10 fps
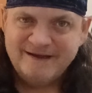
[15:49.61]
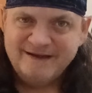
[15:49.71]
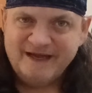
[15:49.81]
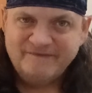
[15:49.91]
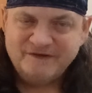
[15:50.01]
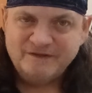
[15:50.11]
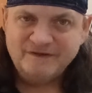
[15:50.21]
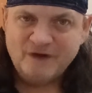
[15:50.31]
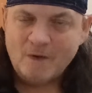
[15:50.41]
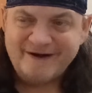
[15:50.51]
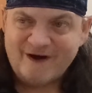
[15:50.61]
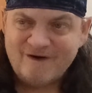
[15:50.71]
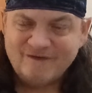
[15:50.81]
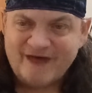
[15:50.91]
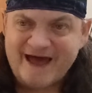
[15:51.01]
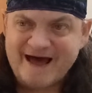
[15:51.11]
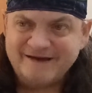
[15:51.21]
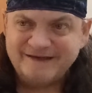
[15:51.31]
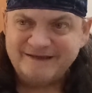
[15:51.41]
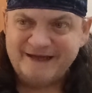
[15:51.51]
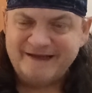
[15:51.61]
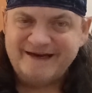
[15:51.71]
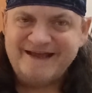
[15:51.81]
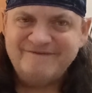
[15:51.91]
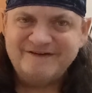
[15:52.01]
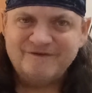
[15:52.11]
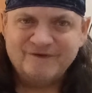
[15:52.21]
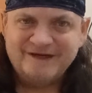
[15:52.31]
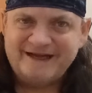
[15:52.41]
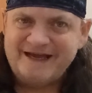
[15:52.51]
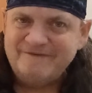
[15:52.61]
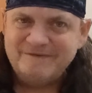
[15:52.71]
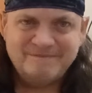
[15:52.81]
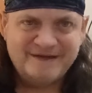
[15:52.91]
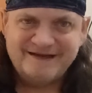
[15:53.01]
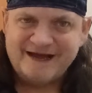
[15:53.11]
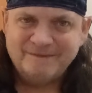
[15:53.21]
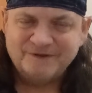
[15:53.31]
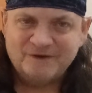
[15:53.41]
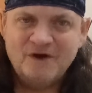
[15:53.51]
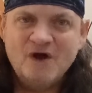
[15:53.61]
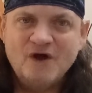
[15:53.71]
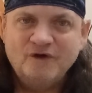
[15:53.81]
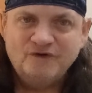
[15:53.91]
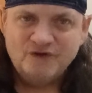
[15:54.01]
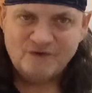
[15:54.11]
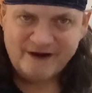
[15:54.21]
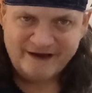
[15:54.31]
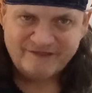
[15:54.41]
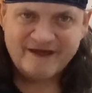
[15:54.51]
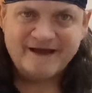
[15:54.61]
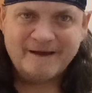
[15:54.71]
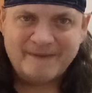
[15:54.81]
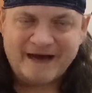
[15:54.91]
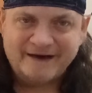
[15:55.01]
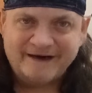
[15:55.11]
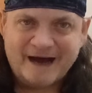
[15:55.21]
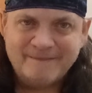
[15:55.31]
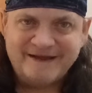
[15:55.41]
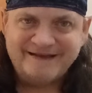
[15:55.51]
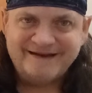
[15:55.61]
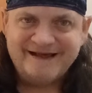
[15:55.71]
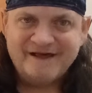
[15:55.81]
even knowing all that and even really even being able to do anything about it, I mean,